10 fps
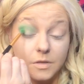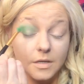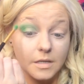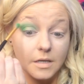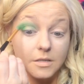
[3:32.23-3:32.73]

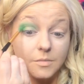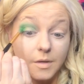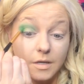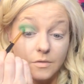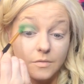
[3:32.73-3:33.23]
Blend it
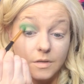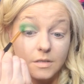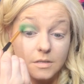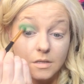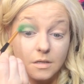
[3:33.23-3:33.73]
into my
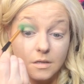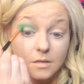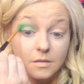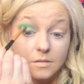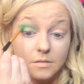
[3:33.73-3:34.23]
crease,
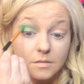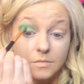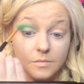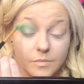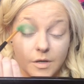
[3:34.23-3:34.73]

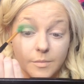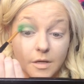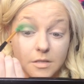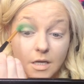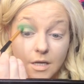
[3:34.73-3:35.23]
but
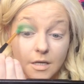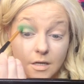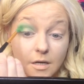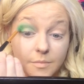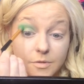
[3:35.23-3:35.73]
I'm not
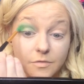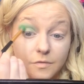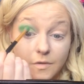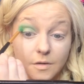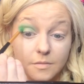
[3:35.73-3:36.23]
taking it up
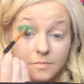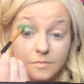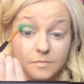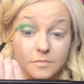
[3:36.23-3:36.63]
too far.